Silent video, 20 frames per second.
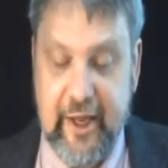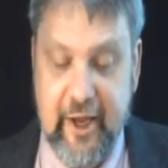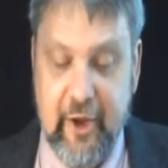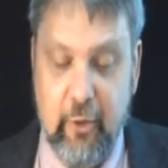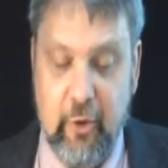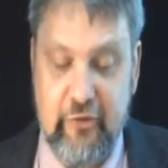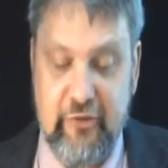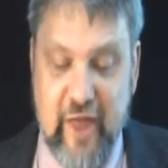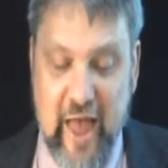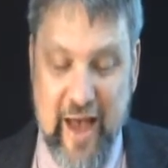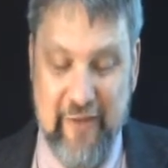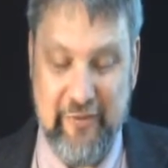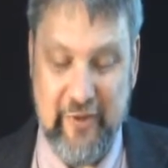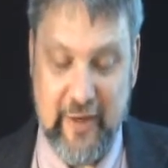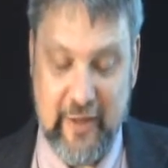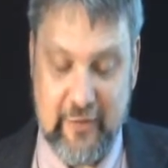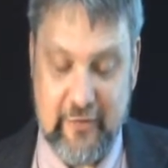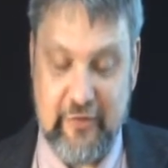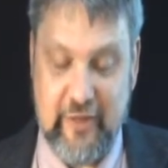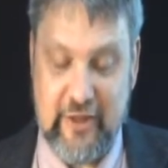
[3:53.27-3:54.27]
Here is
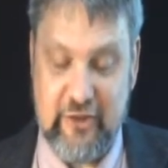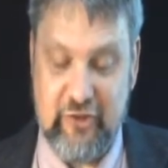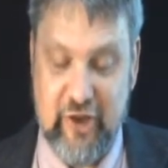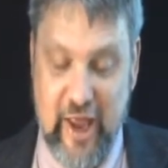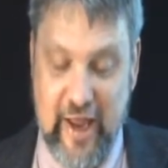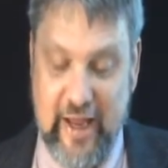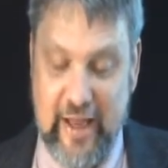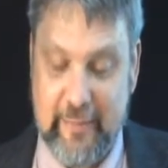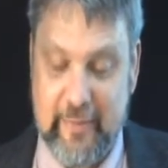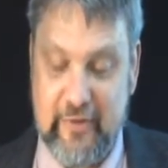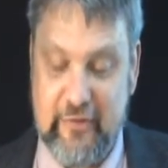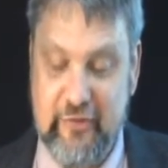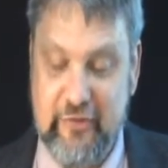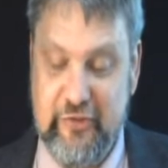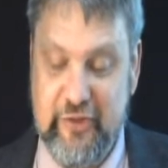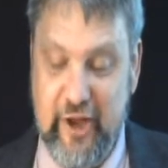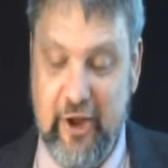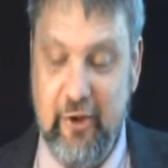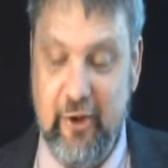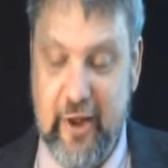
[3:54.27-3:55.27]
evidence that Jacob is
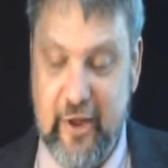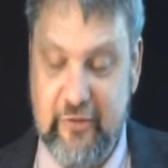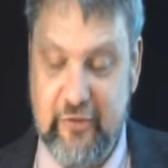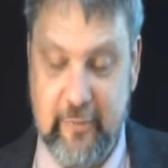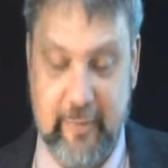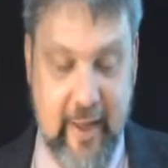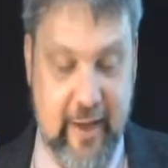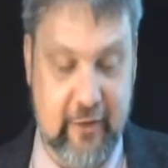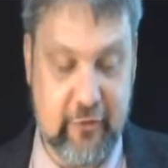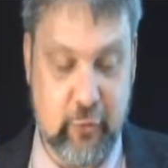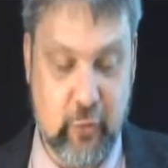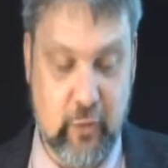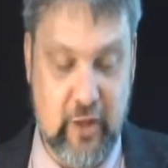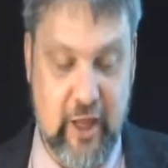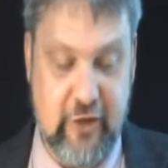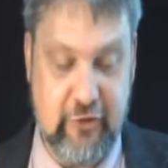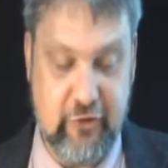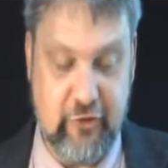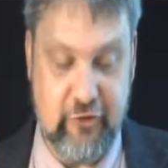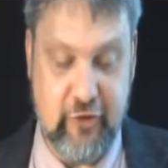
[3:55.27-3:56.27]
serious about his
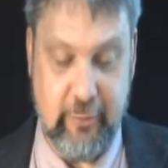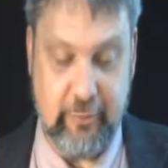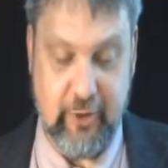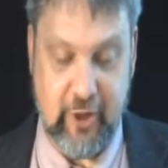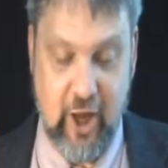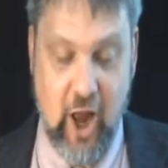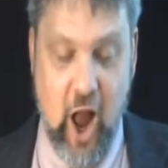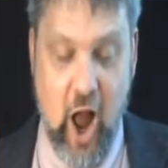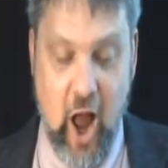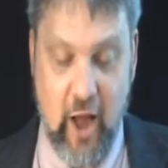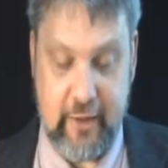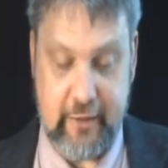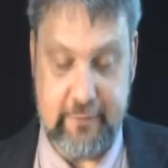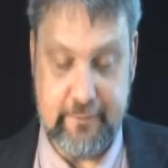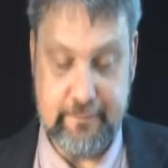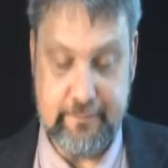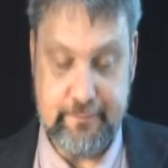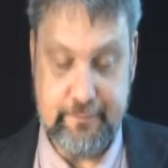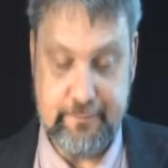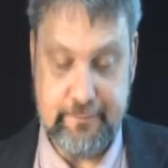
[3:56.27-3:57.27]
relationship to God.
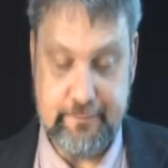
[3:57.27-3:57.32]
